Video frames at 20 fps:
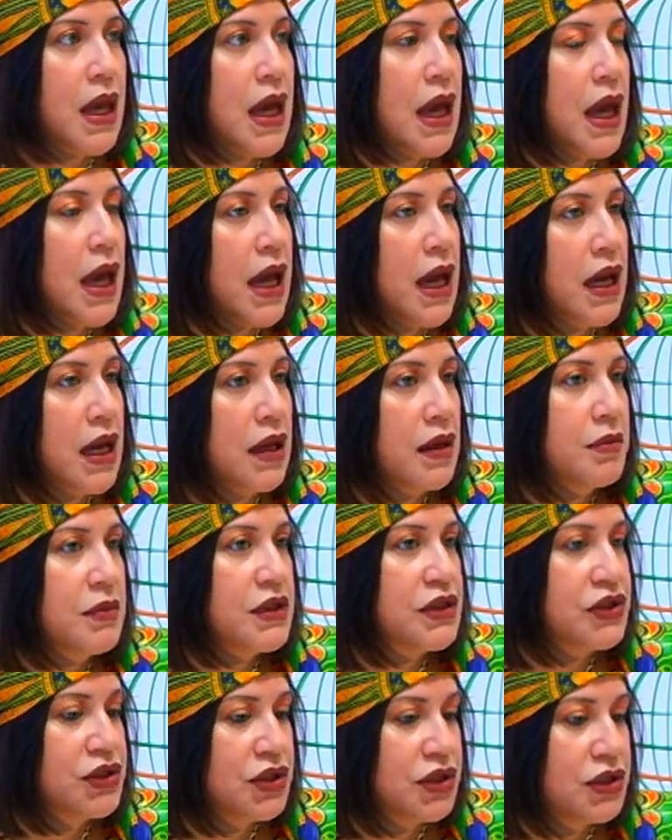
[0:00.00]
And
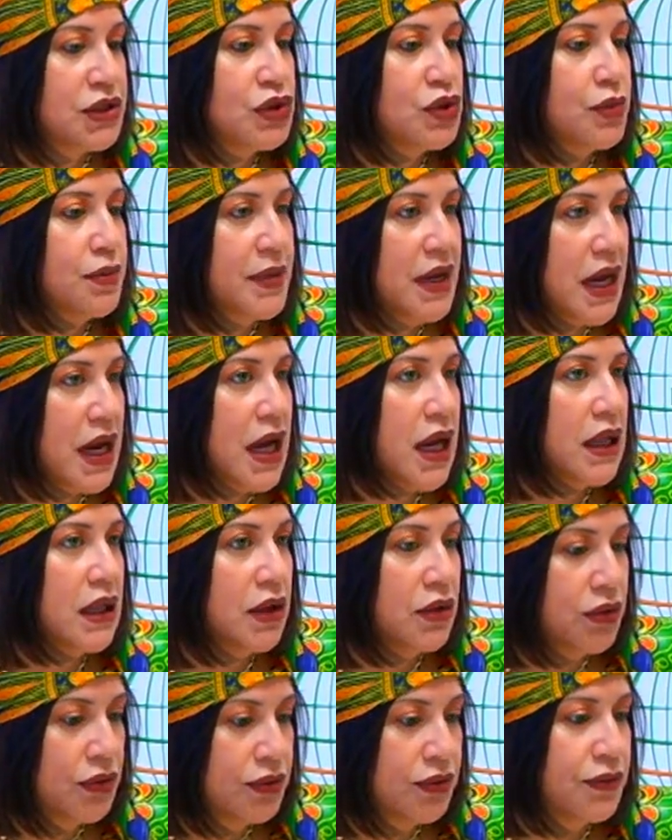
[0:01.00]
Mr. Dumbia
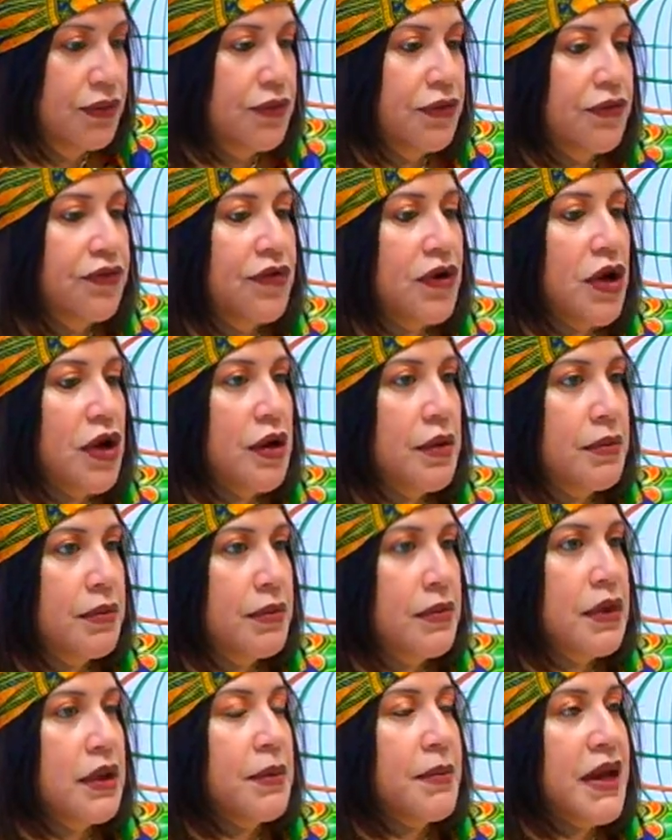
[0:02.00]
Alou
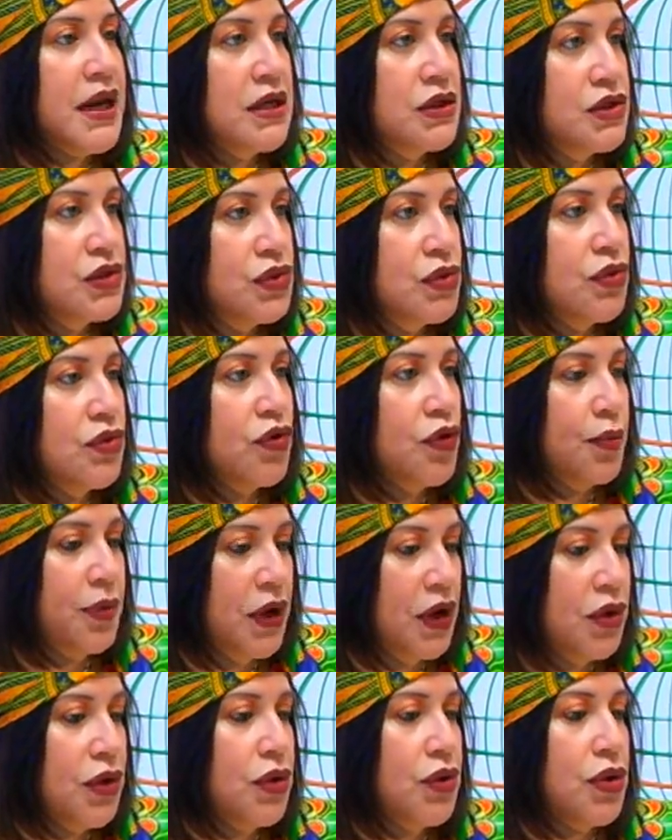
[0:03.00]
from the Manadoun Group
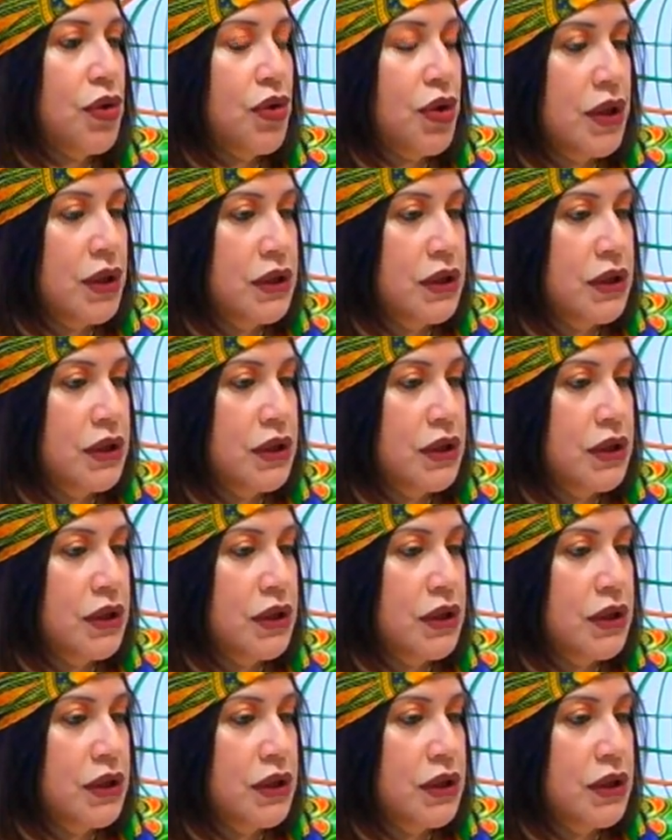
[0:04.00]
here in New York.